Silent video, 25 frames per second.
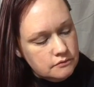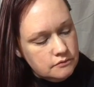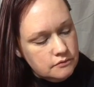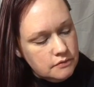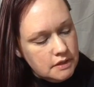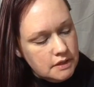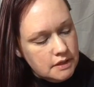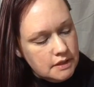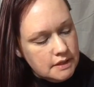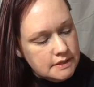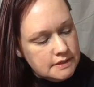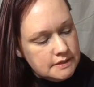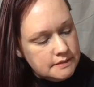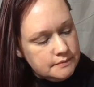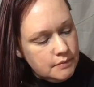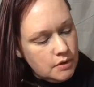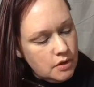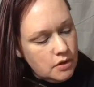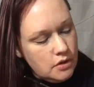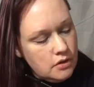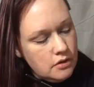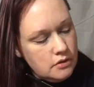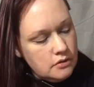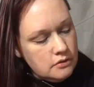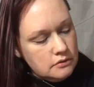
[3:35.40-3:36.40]
really
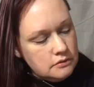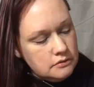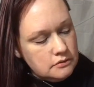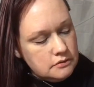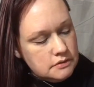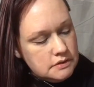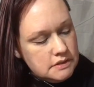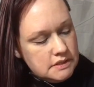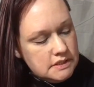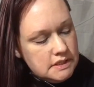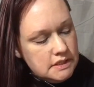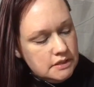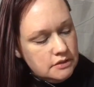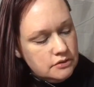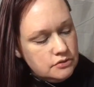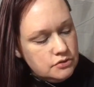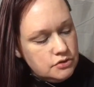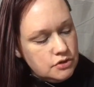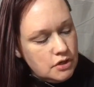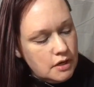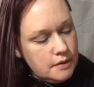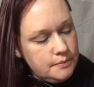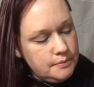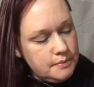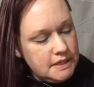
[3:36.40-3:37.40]
small
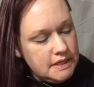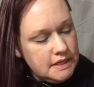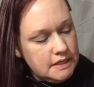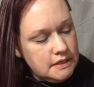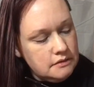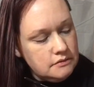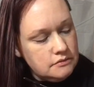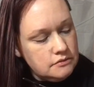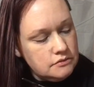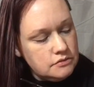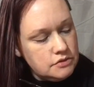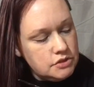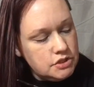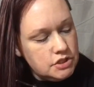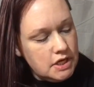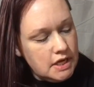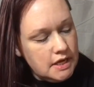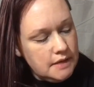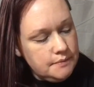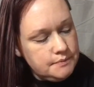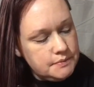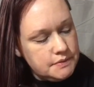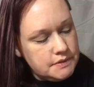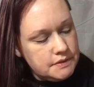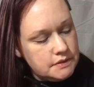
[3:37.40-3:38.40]
teardroppy
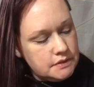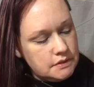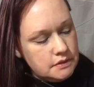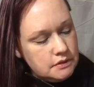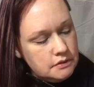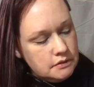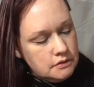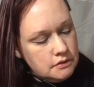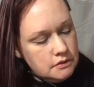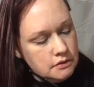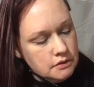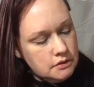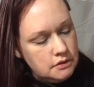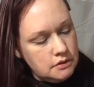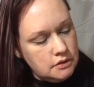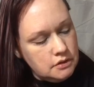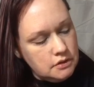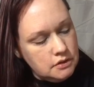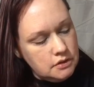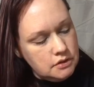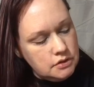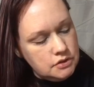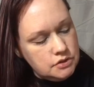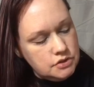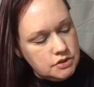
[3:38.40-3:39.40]
shapes
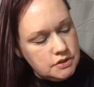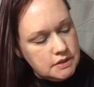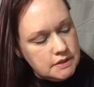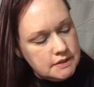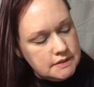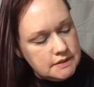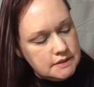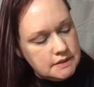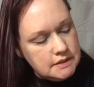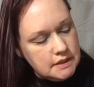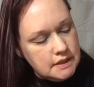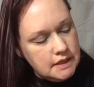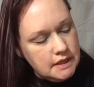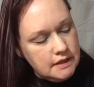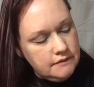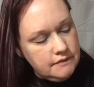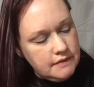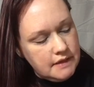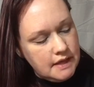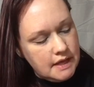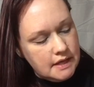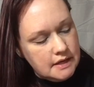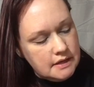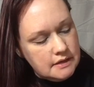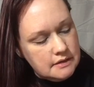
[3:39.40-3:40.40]
just to give
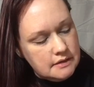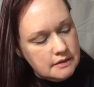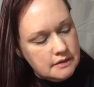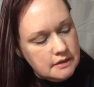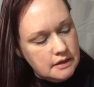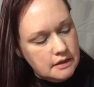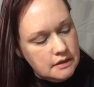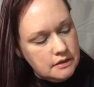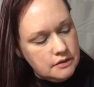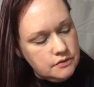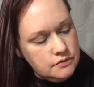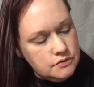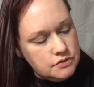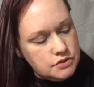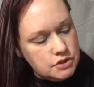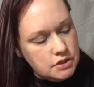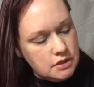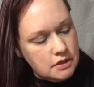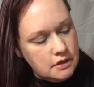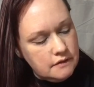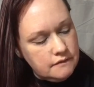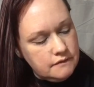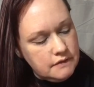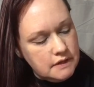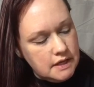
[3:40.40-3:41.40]
that
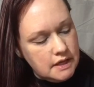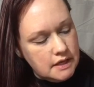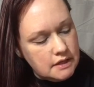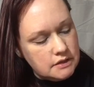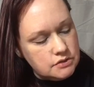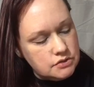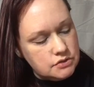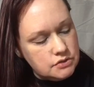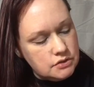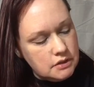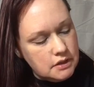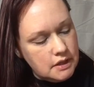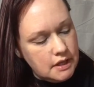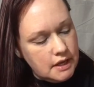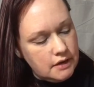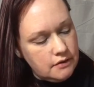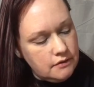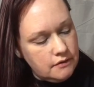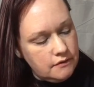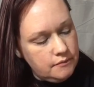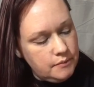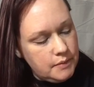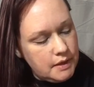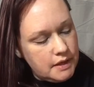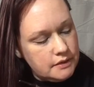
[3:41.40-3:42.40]
illusion of the extra layer
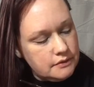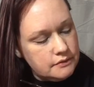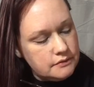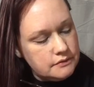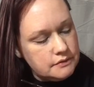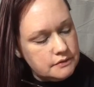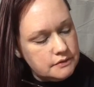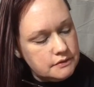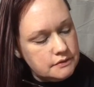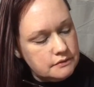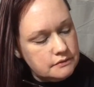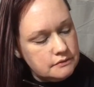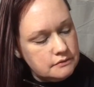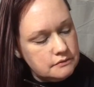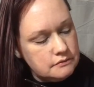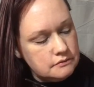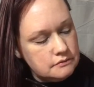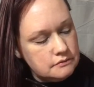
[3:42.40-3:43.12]
of petals.